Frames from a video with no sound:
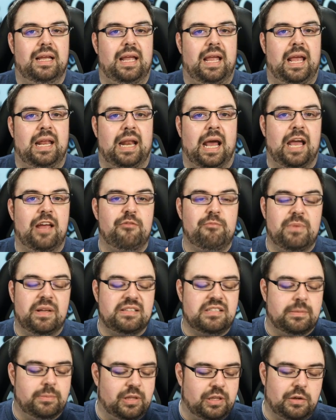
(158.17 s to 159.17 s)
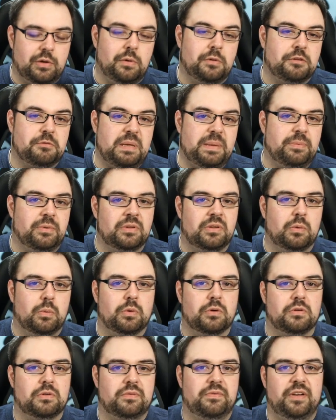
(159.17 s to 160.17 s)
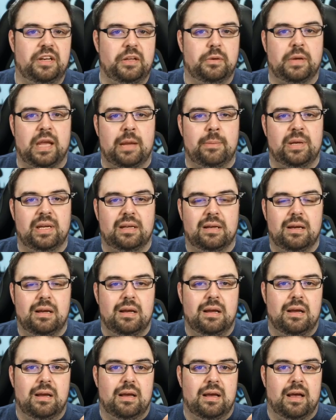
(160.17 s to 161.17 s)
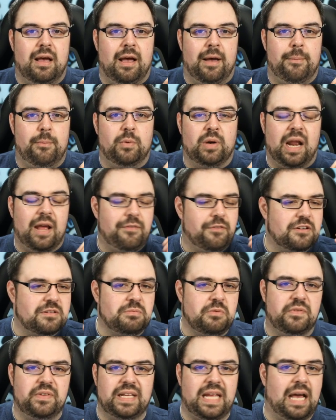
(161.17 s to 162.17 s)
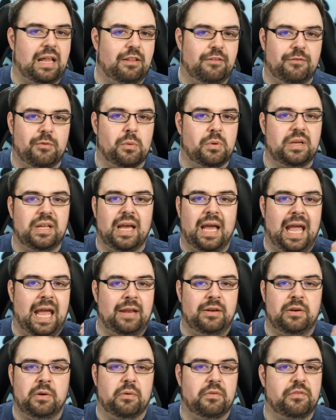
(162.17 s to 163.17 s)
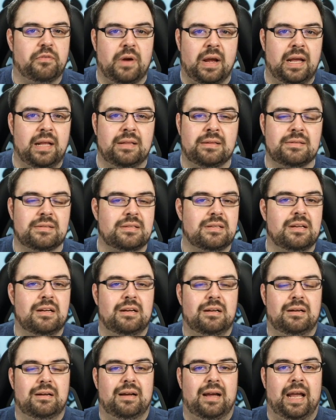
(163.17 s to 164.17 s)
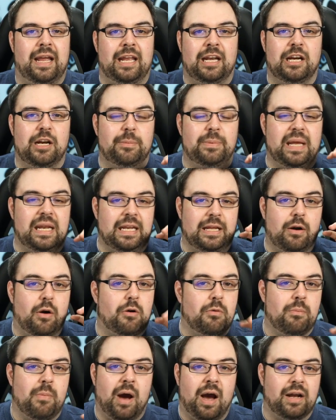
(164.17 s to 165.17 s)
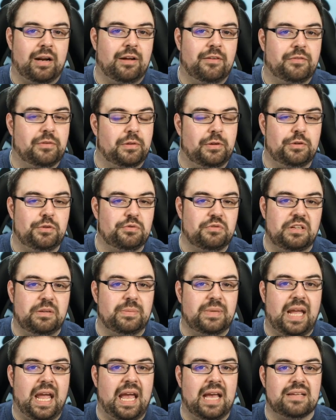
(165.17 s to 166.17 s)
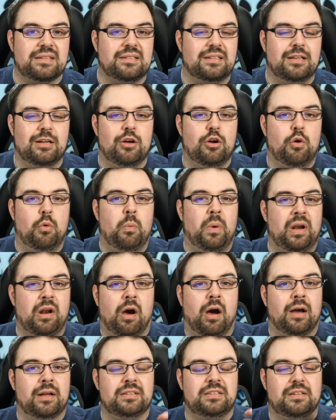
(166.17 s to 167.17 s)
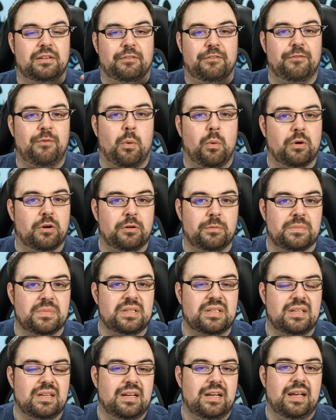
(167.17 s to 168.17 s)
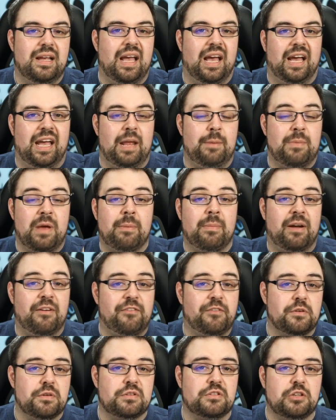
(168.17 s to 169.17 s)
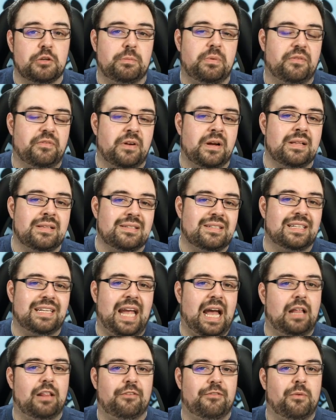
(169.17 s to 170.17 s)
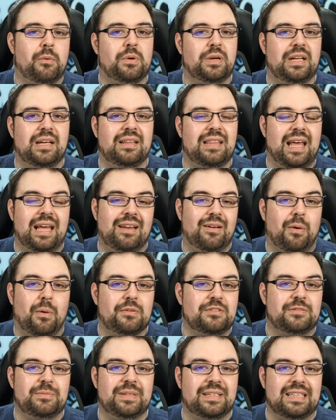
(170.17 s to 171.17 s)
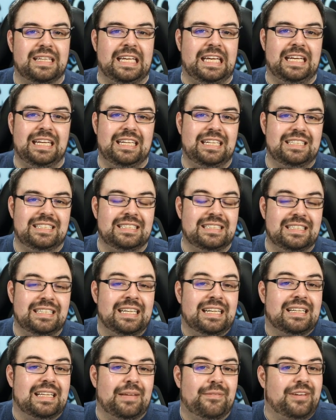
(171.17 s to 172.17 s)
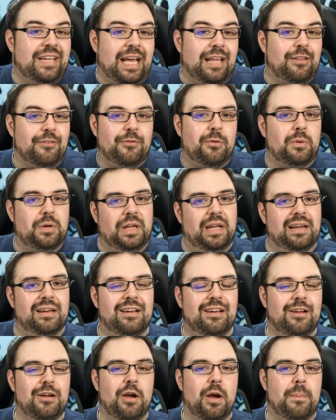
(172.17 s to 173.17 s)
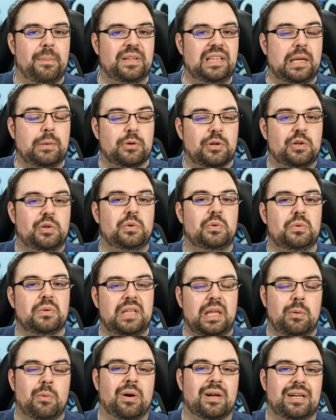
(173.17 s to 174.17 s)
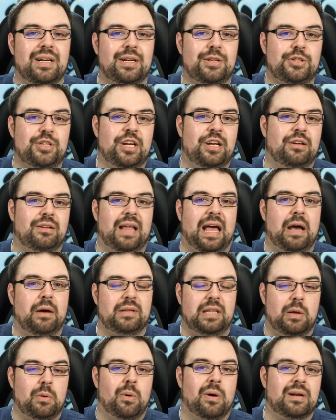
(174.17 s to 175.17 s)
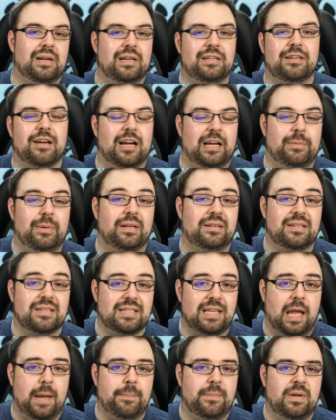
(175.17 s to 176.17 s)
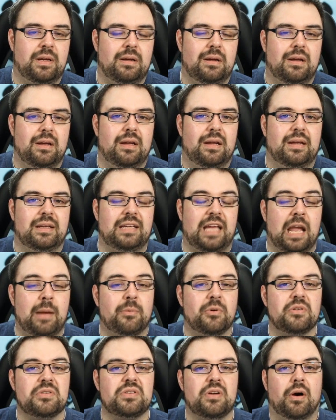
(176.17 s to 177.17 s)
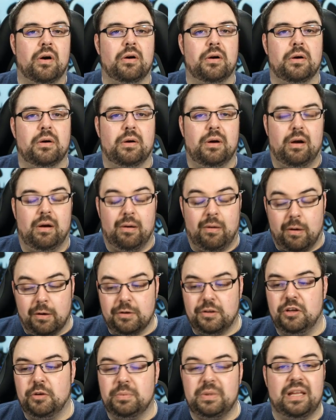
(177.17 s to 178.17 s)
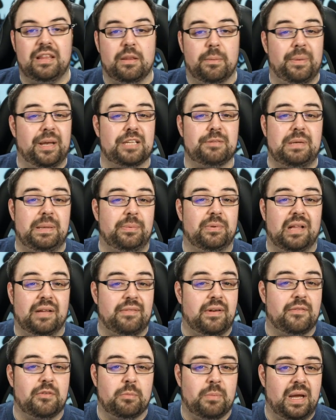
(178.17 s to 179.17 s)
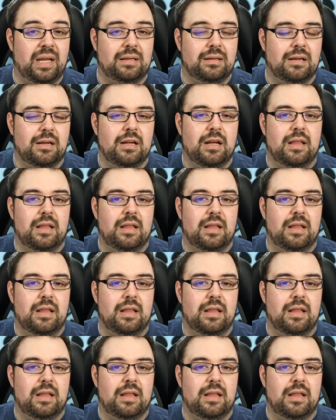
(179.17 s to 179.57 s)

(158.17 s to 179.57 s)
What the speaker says: And I've met some of the coolest people in the world video gaming. When I first moved to California, I had no friends. I ended up getting Armada for the Dreamcast, went on to the forums, and met my first group of friends in California that ultimately didn't live in California. But they were cool, they wanted to chill out, and they wanted to talk about this game. Gamers are arguably the best people I've ever met.